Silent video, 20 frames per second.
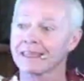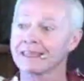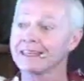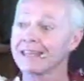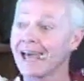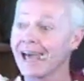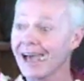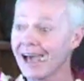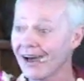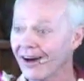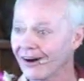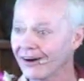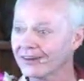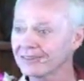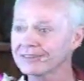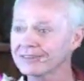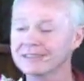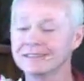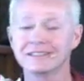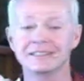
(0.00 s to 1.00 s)

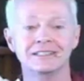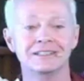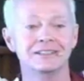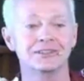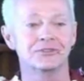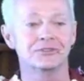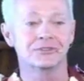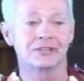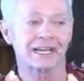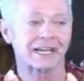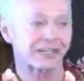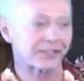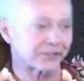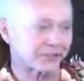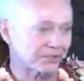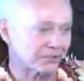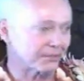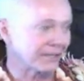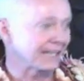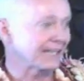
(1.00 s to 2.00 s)
Now, when I go
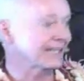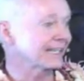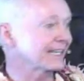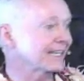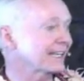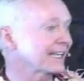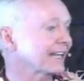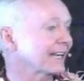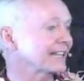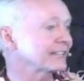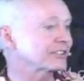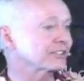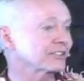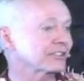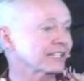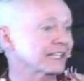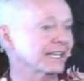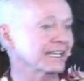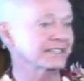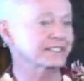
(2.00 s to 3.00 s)
to the mainland, I like to go
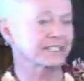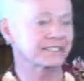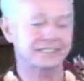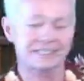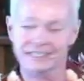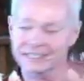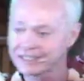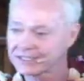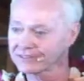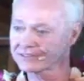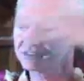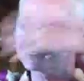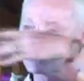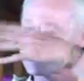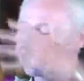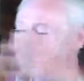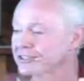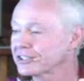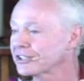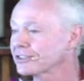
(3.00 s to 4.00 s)
to Kansas City.
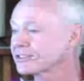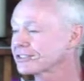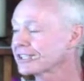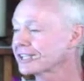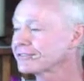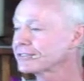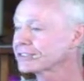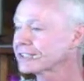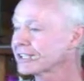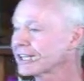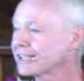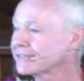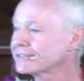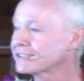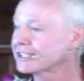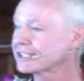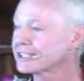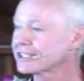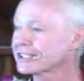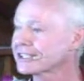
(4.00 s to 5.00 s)
I get to go several
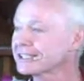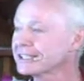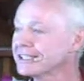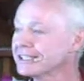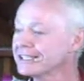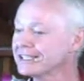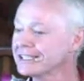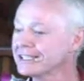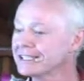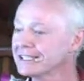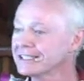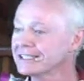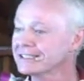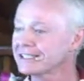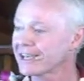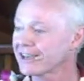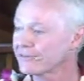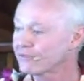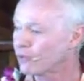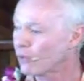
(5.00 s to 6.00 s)
times a year.
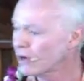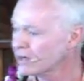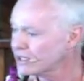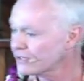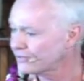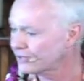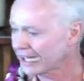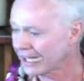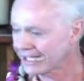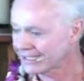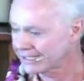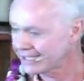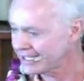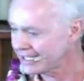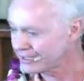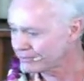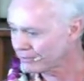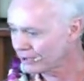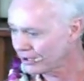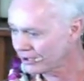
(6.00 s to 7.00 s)
They have wonderful
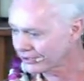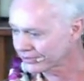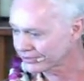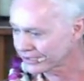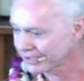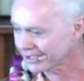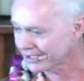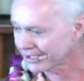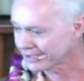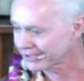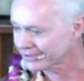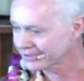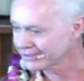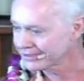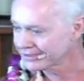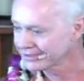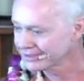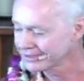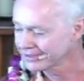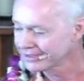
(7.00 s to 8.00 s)
antique malls there.
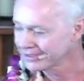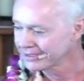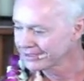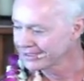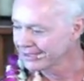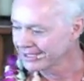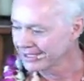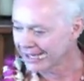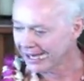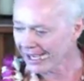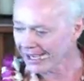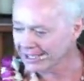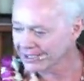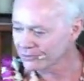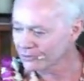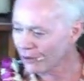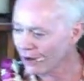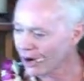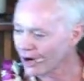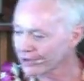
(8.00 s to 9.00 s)
And I
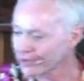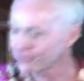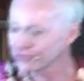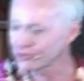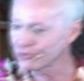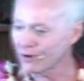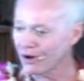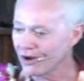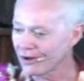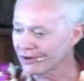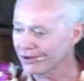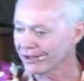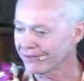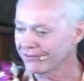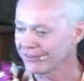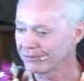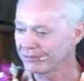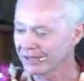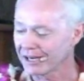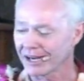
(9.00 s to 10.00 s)
can walk through all
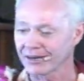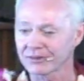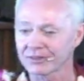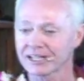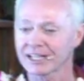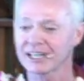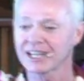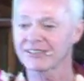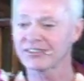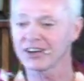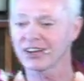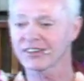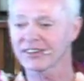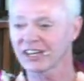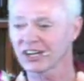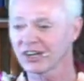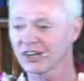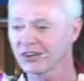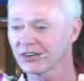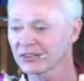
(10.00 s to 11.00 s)
of them. And I really love all
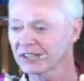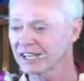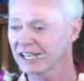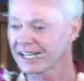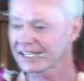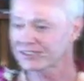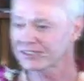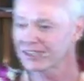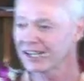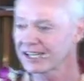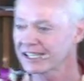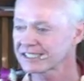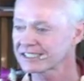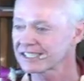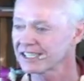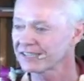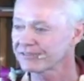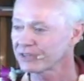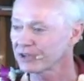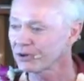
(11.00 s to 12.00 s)
the old electronic
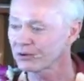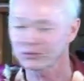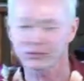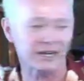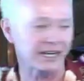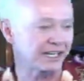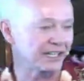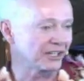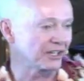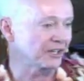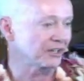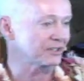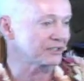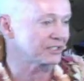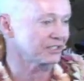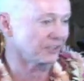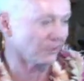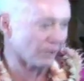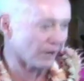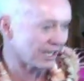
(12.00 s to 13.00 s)
stuff, the old
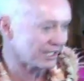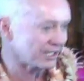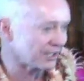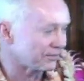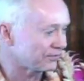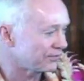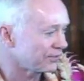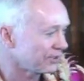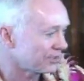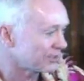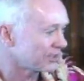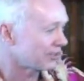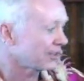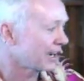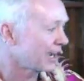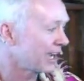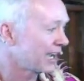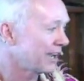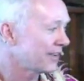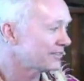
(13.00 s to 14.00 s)
radios and the wind-up
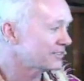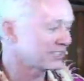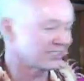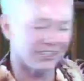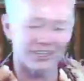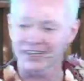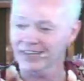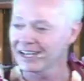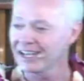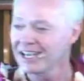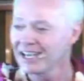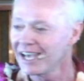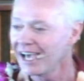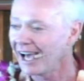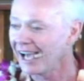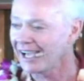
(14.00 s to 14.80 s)
phonographs and all that.